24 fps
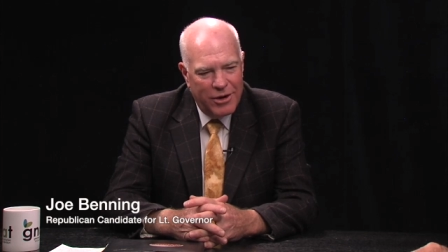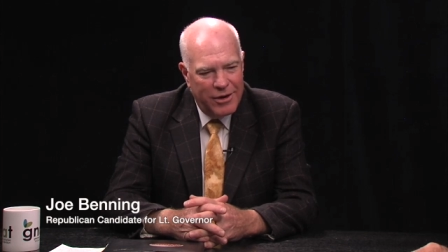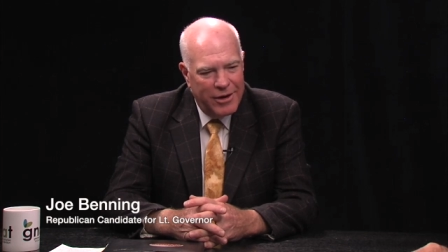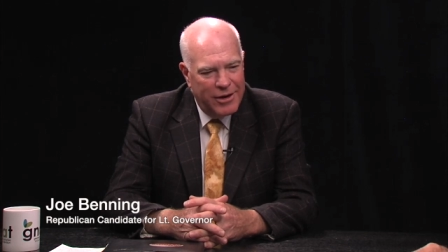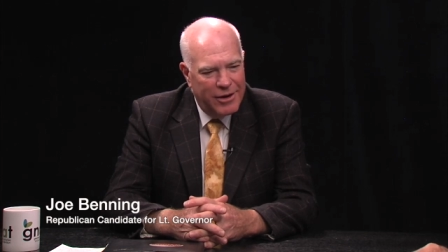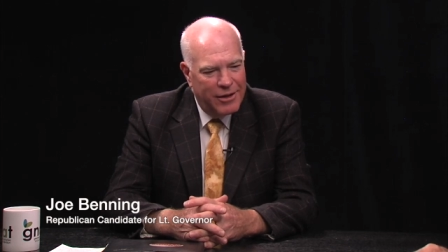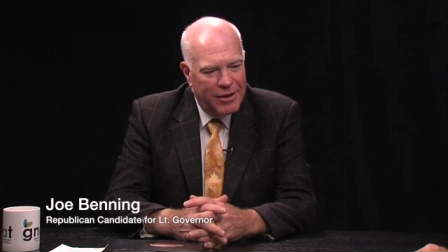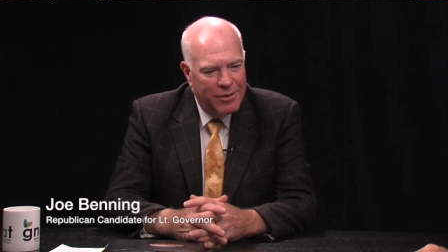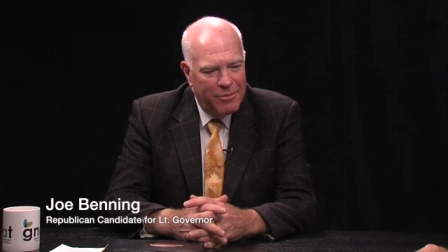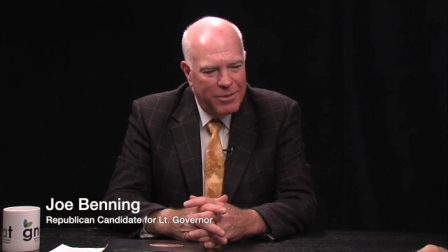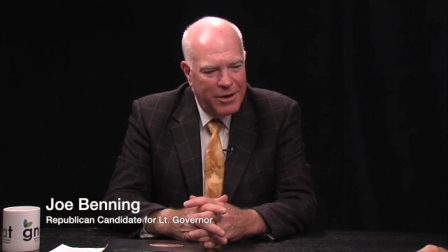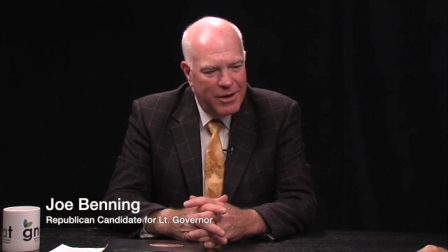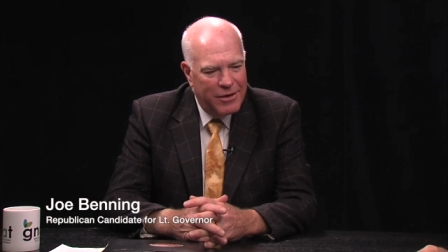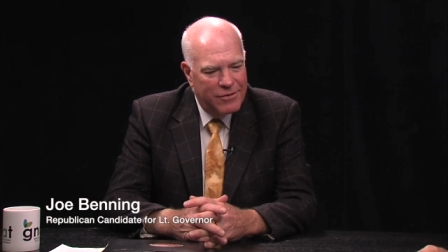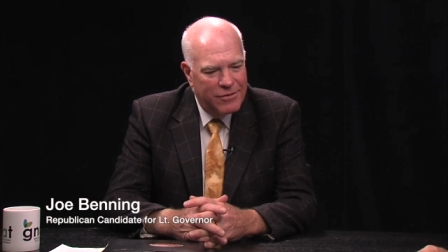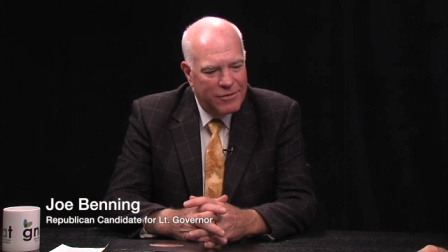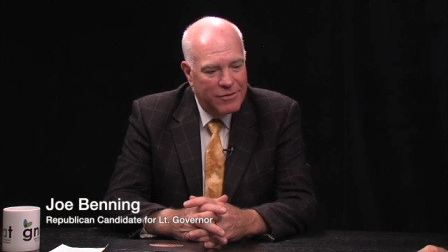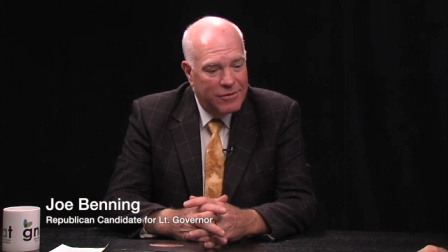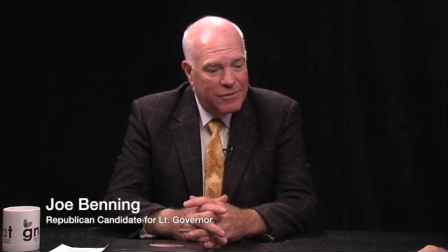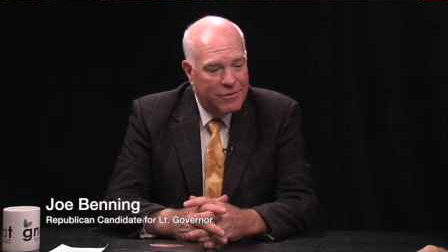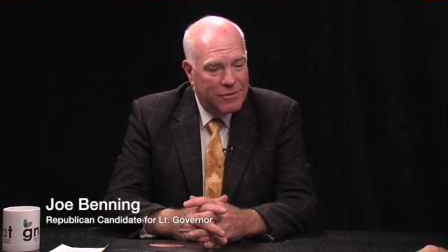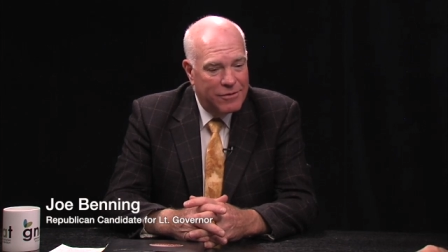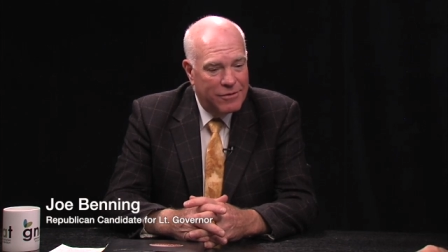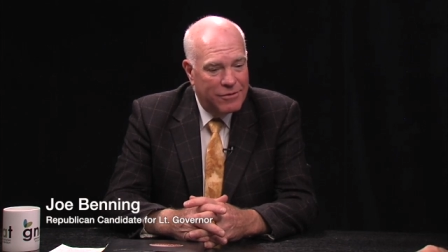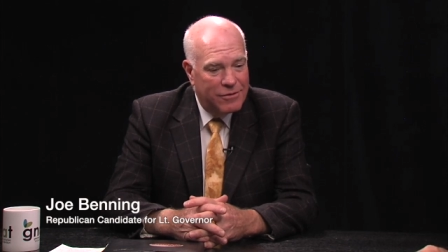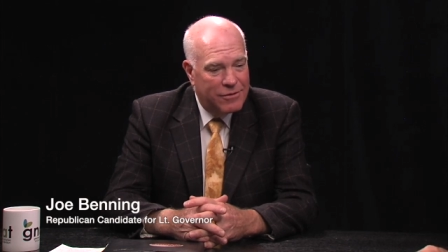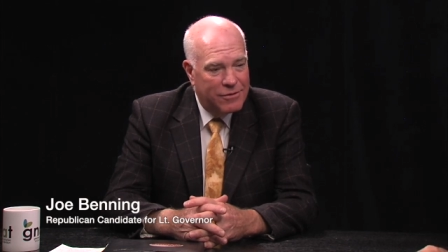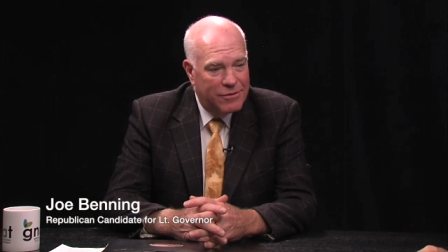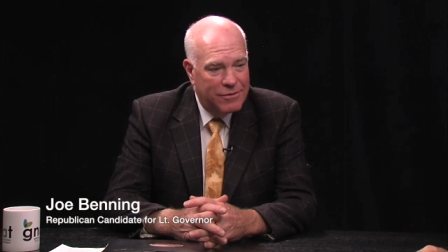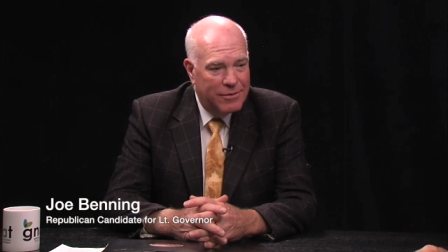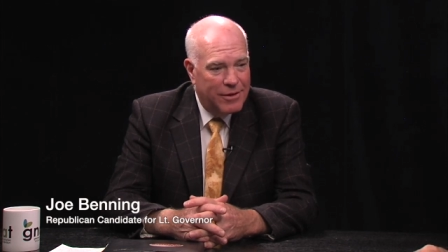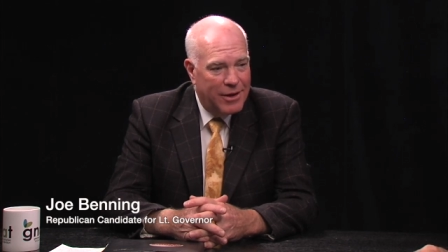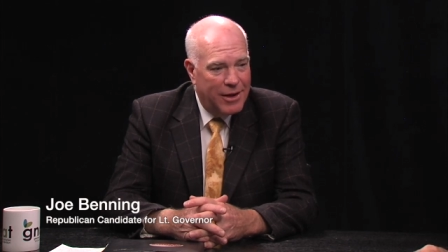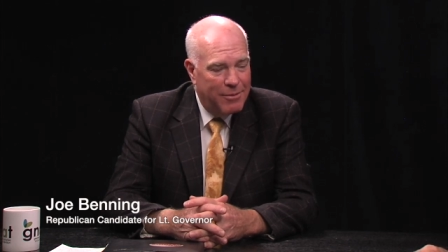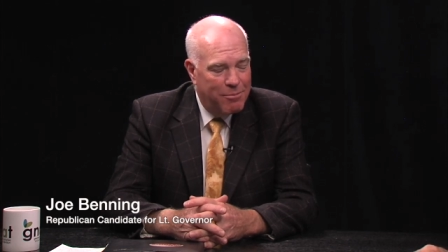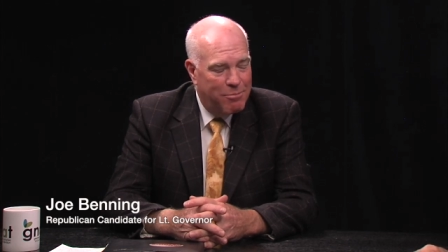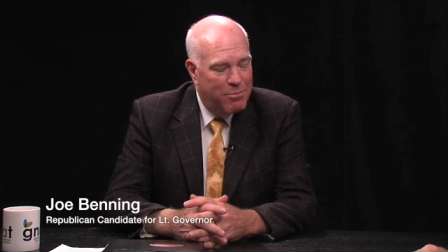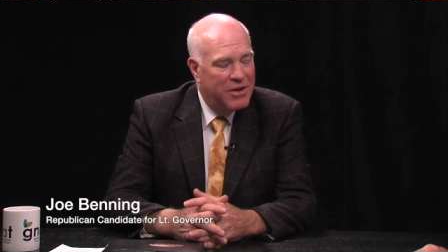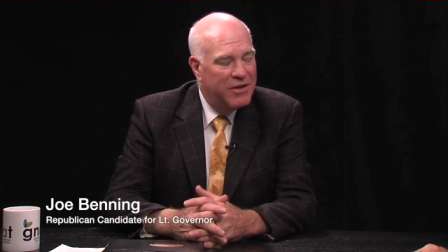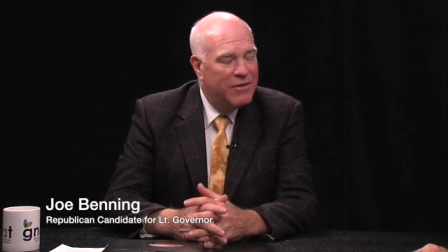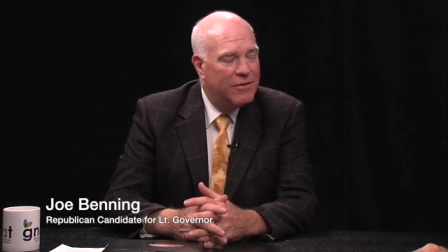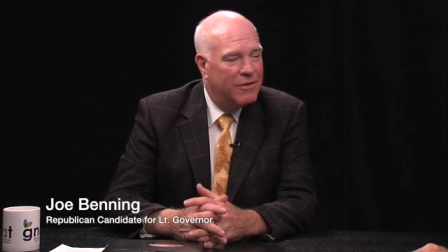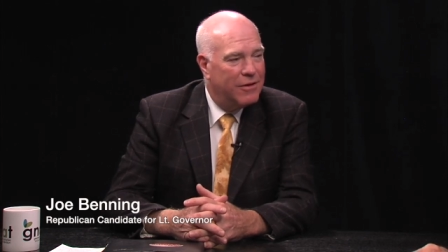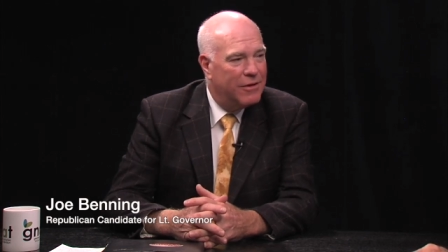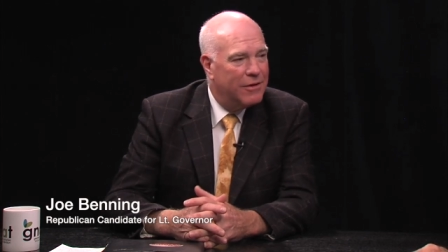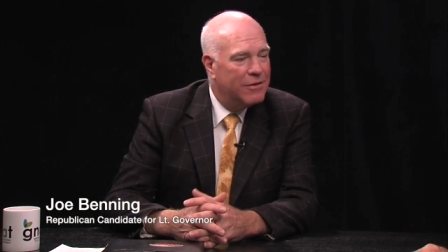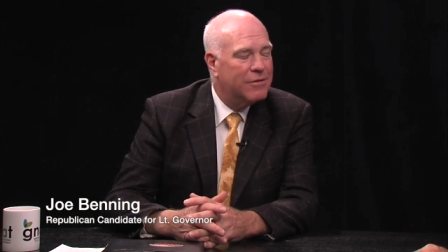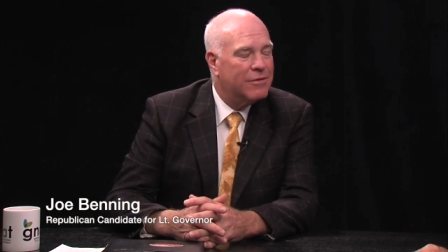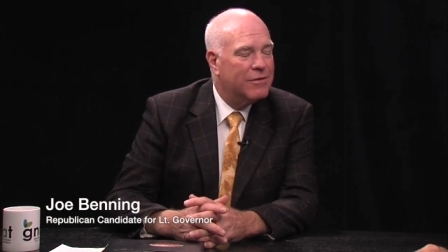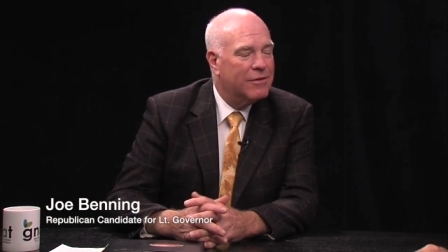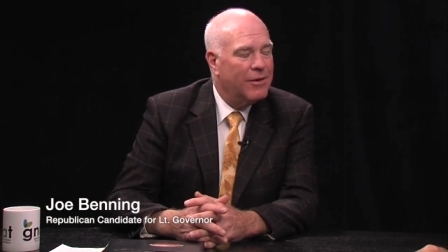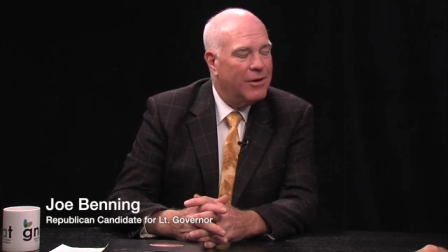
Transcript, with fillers: daily basis is a business,